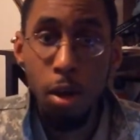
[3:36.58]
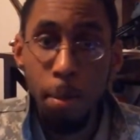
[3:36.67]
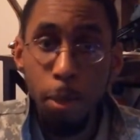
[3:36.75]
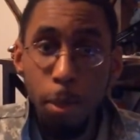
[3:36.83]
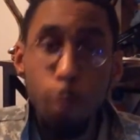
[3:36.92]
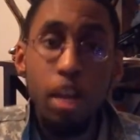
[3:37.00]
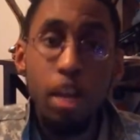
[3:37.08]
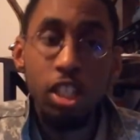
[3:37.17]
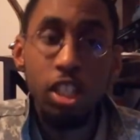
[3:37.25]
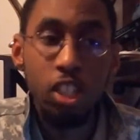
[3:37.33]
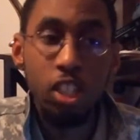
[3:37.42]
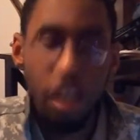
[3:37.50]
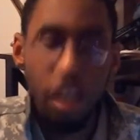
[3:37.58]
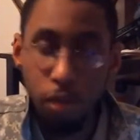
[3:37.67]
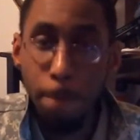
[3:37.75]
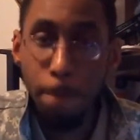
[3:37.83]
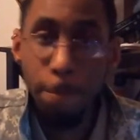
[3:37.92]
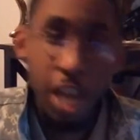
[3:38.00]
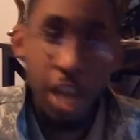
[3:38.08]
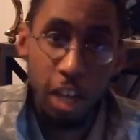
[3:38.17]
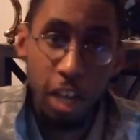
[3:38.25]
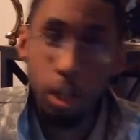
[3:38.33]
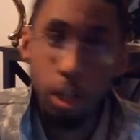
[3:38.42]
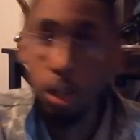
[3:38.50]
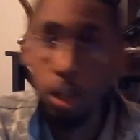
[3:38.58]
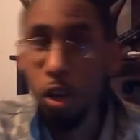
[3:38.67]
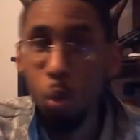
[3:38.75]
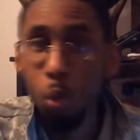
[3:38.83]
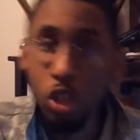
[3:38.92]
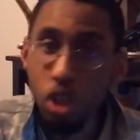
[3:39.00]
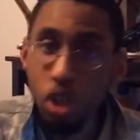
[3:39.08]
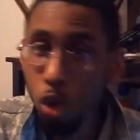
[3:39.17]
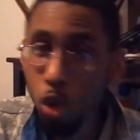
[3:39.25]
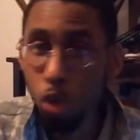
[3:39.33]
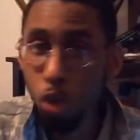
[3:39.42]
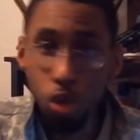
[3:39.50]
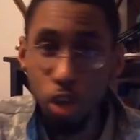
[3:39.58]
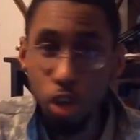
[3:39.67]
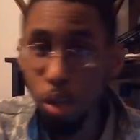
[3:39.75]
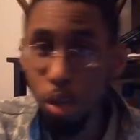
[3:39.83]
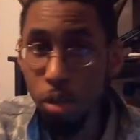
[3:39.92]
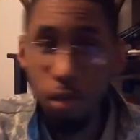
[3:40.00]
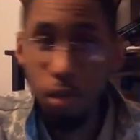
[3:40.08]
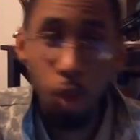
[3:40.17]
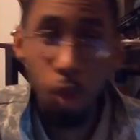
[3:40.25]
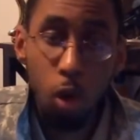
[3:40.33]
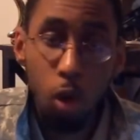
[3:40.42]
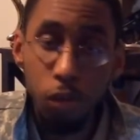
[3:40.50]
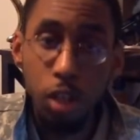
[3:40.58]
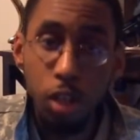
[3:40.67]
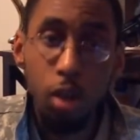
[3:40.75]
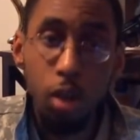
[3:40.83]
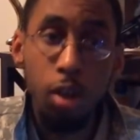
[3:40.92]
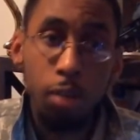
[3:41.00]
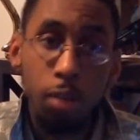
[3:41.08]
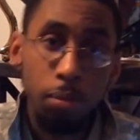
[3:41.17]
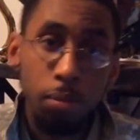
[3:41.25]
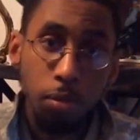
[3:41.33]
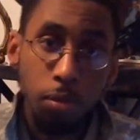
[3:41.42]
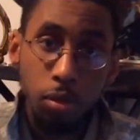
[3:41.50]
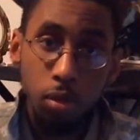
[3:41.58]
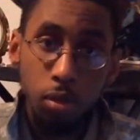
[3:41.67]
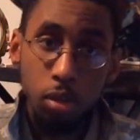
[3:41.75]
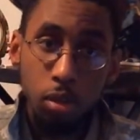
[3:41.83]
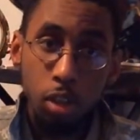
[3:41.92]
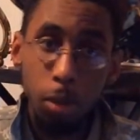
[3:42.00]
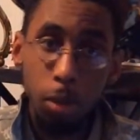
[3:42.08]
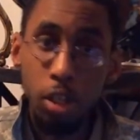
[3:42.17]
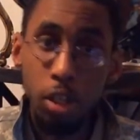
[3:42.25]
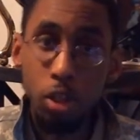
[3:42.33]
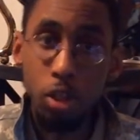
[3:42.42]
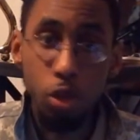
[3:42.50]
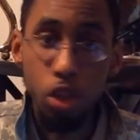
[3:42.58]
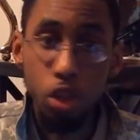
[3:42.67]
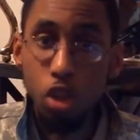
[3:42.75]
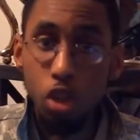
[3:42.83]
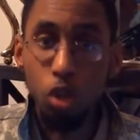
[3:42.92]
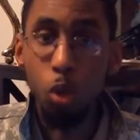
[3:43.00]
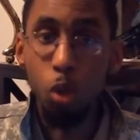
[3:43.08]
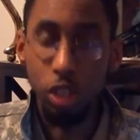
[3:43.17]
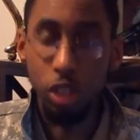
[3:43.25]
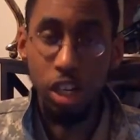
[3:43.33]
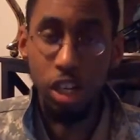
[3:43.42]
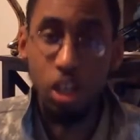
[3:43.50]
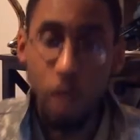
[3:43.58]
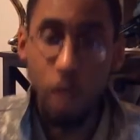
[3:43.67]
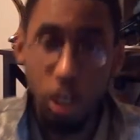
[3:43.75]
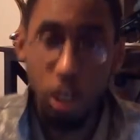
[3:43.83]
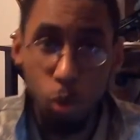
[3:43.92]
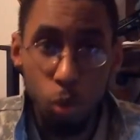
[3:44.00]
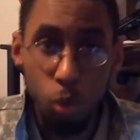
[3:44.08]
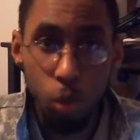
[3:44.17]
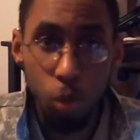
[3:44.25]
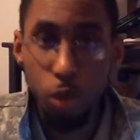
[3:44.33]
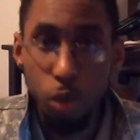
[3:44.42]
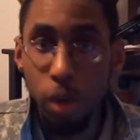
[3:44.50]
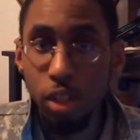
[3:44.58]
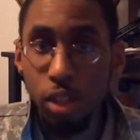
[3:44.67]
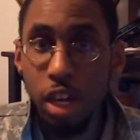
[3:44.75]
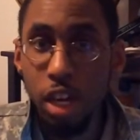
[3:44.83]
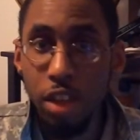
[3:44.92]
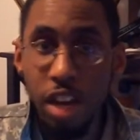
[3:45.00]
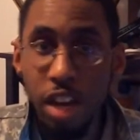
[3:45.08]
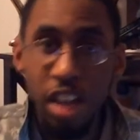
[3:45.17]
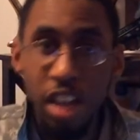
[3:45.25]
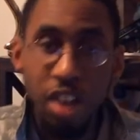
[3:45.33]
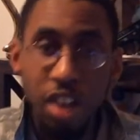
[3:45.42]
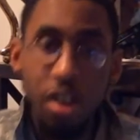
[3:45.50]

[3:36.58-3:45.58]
you basically have to pick which circle you're going to be involved in, because no one's going to interact with you outside of that. And